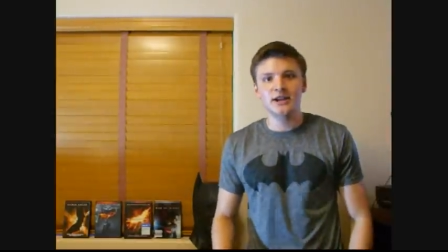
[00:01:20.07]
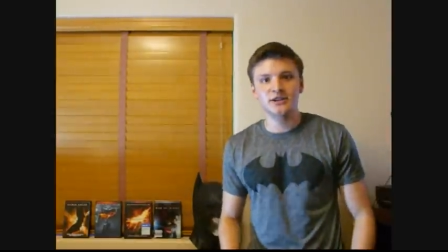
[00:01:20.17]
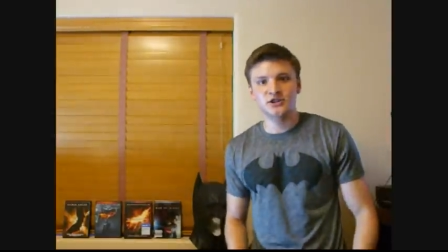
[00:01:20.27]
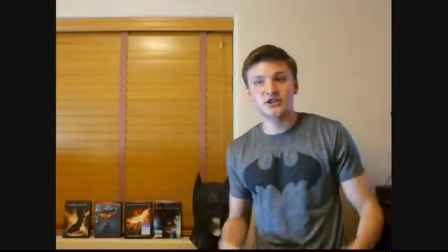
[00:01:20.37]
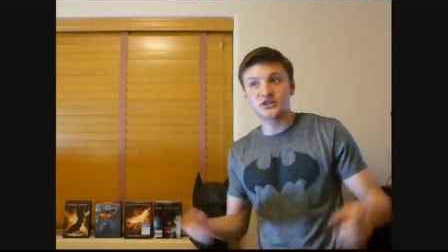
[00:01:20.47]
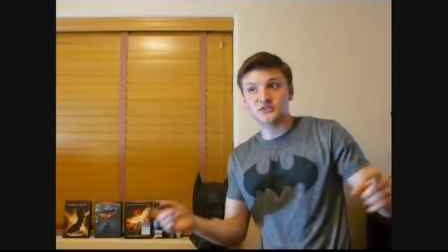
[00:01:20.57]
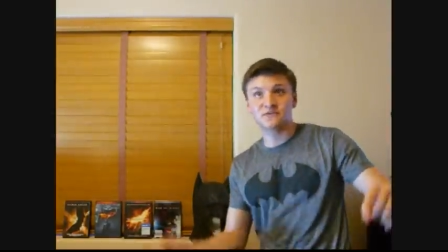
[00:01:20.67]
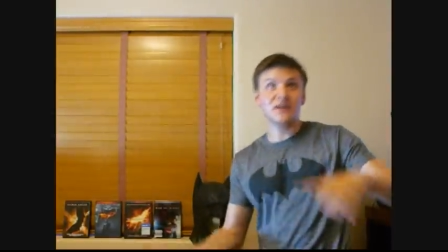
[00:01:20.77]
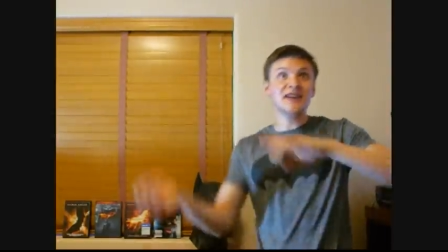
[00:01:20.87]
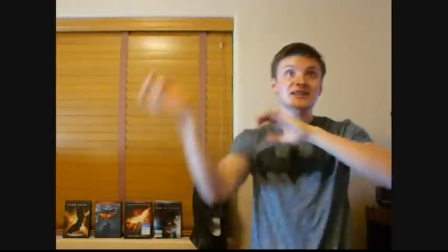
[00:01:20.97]
And she just
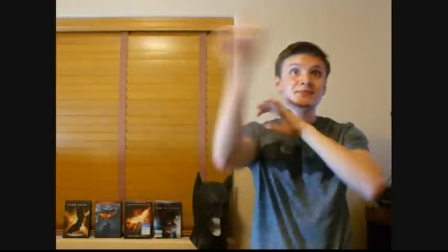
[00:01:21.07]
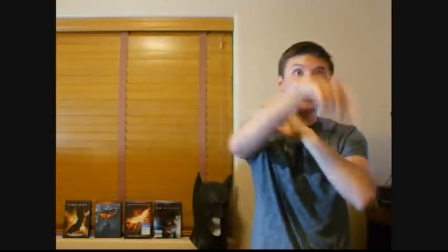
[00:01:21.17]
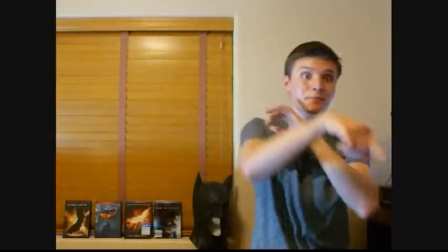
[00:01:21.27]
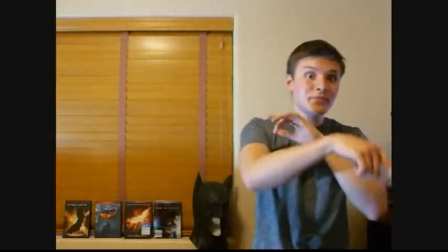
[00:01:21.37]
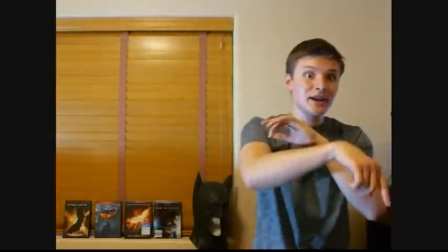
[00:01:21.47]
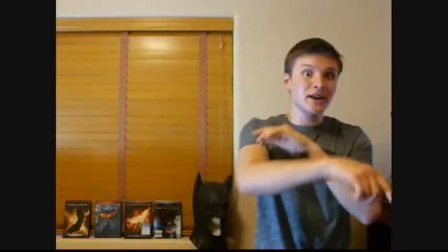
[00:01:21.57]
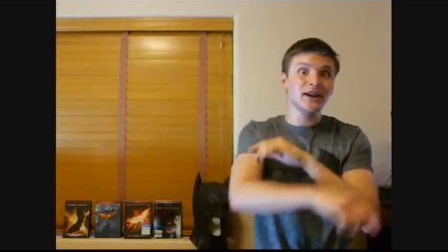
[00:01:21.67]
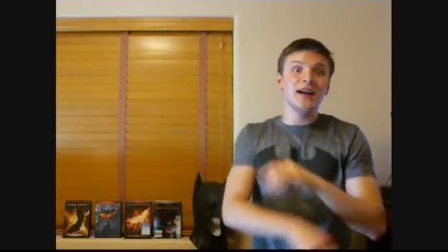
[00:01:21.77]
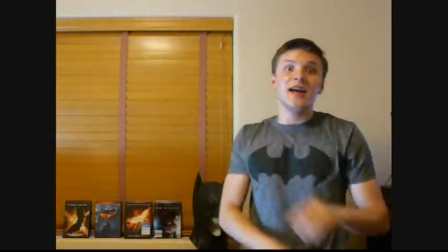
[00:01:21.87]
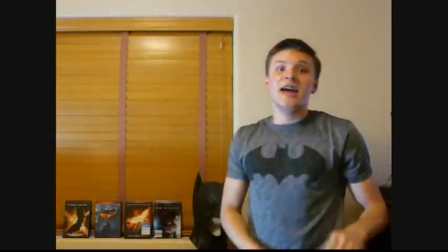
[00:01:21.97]
flies him up
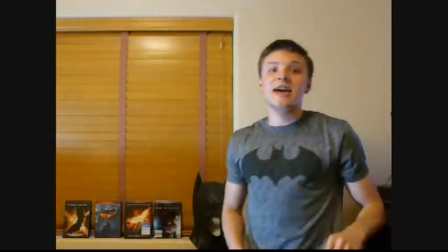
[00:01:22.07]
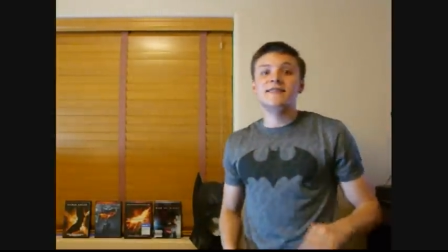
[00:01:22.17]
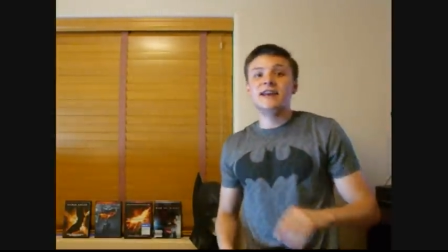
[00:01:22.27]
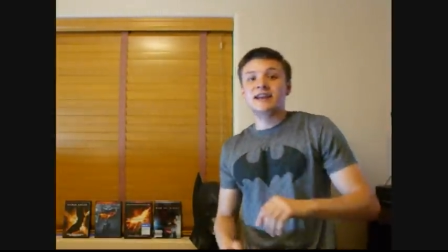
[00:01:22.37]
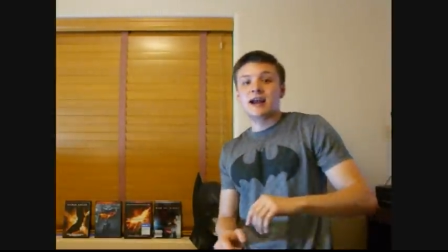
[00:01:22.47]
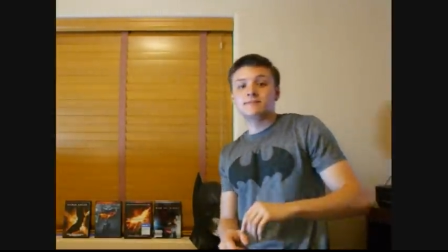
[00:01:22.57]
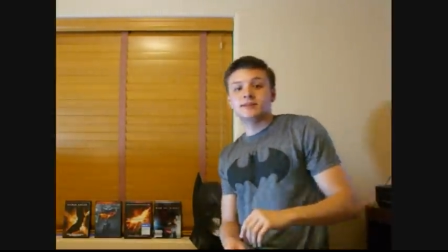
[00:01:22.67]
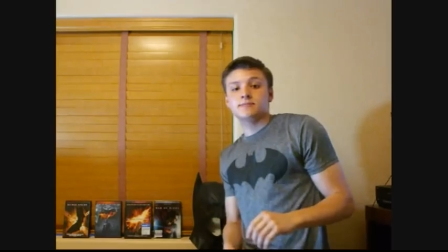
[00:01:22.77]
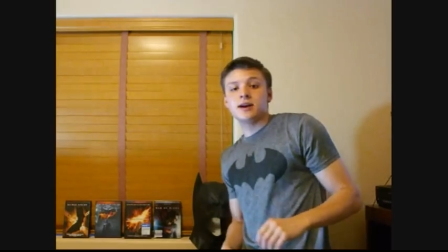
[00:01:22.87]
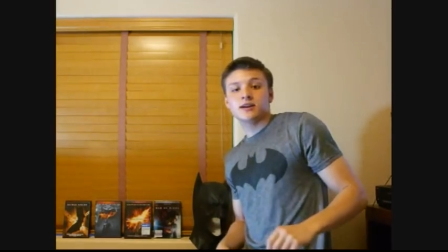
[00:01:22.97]
there, and then
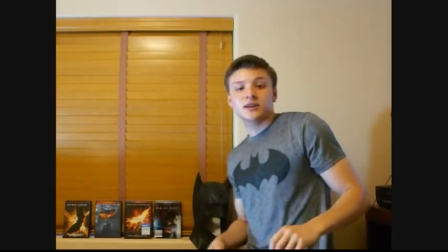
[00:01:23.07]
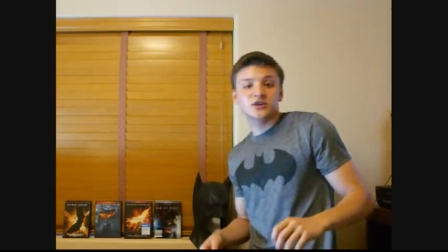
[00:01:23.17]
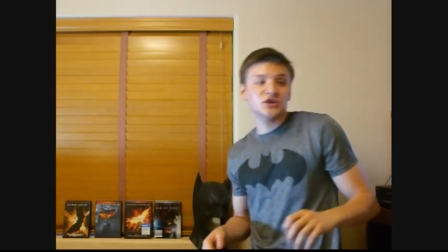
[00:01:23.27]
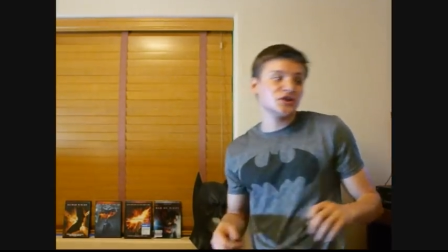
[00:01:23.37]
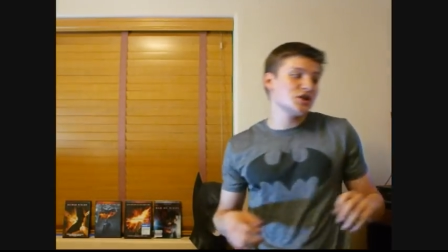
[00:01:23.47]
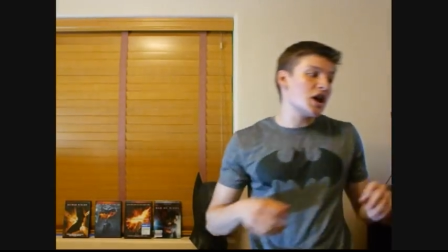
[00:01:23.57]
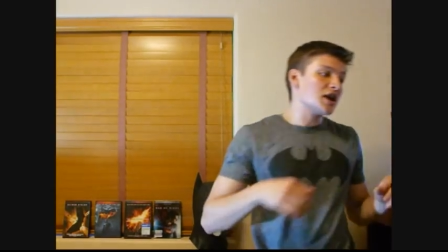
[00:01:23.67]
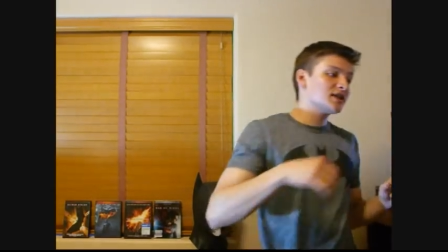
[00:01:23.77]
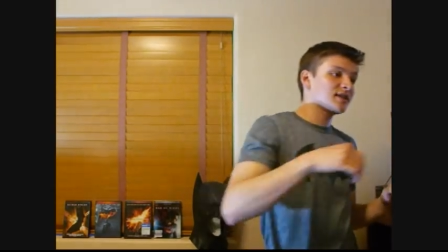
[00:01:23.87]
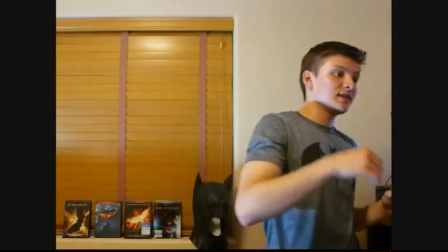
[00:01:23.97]
Captain America just
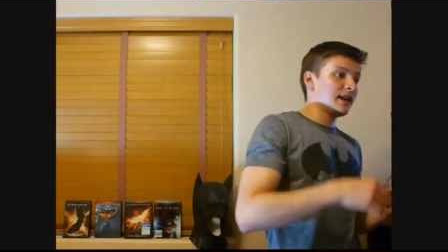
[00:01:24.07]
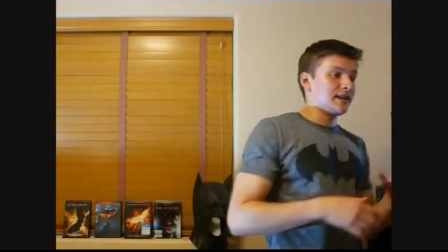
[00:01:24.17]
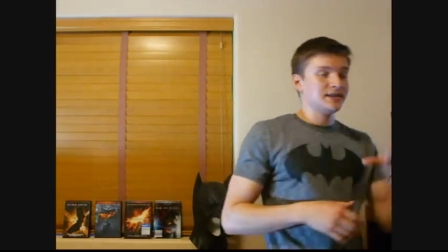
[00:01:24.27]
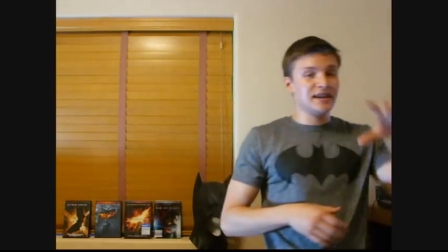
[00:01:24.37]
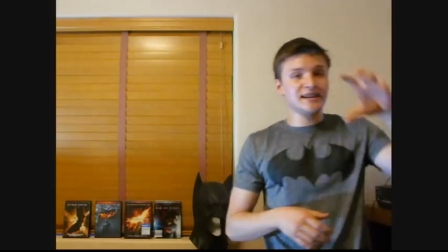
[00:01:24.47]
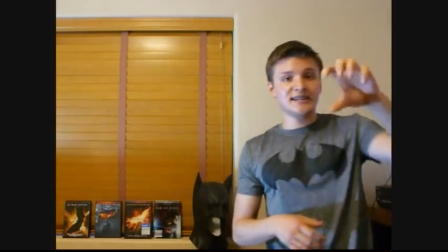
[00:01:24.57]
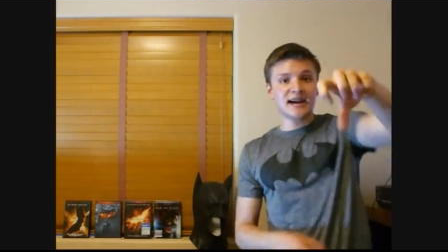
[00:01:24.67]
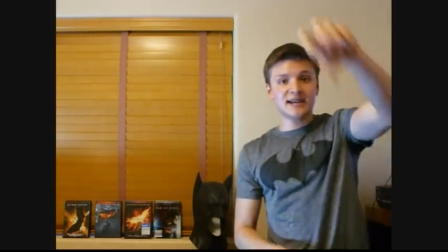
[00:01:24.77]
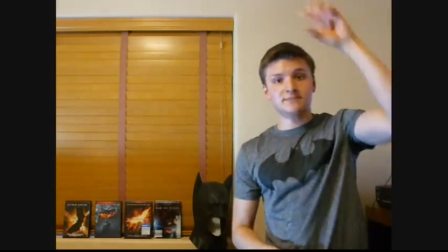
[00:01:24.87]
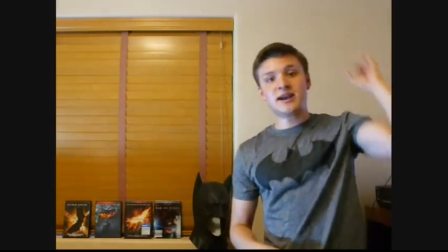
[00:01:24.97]
knocks, like, takes the
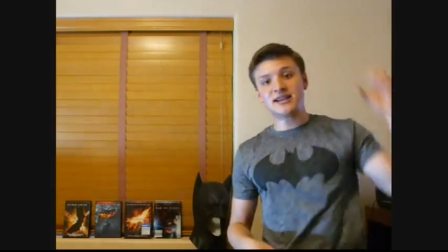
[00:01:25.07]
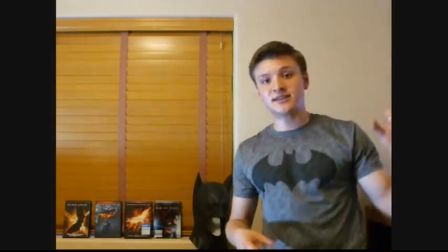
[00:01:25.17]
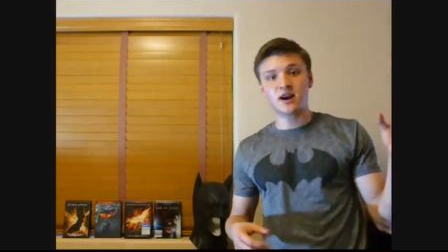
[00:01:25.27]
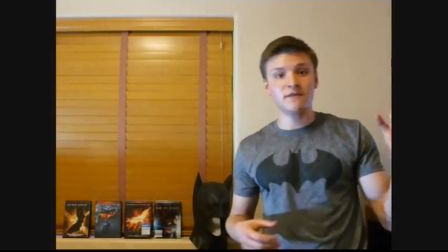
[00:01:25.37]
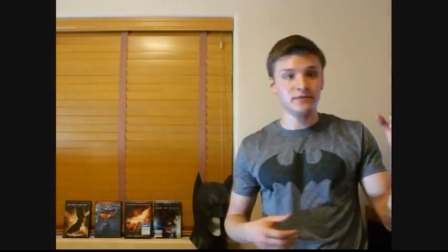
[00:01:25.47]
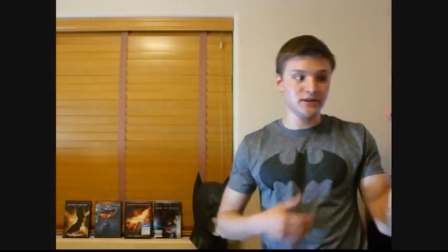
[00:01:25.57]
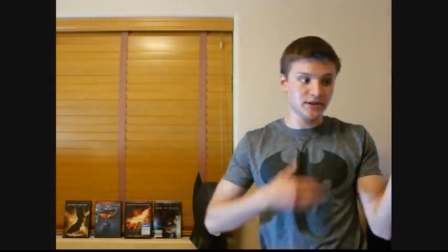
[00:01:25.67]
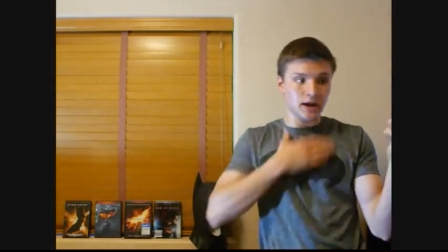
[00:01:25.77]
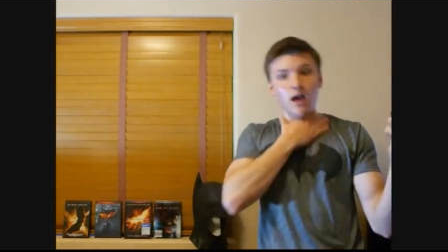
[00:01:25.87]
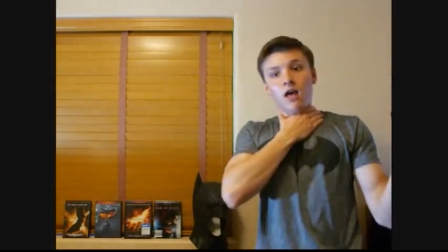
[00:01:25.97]
guy's mask off, and he's
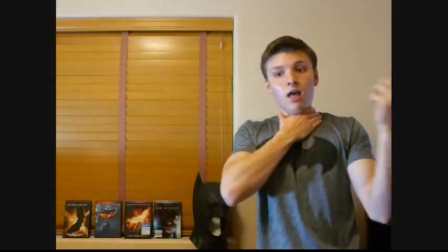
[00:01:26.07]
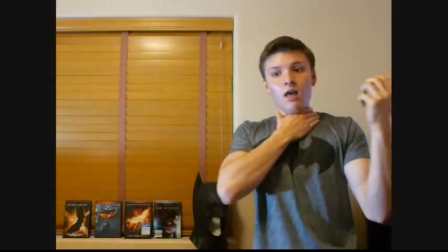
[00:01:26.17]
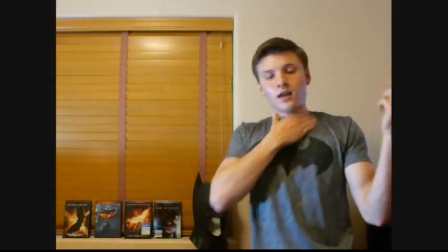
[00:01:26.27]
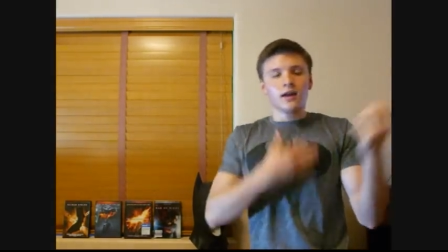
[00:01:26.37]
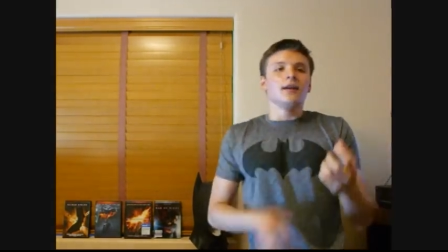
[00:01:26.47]
like, ugh!